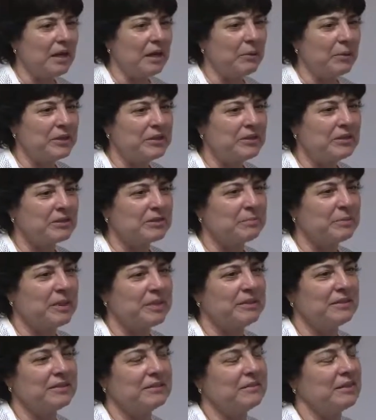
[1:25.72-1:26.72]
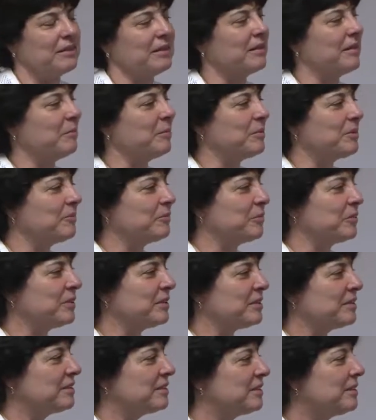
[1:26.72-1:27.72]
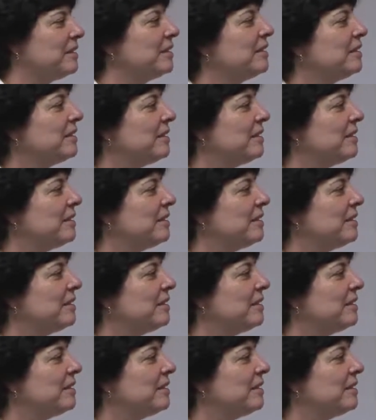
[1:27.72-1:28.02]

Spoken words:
I want to explain a couple of words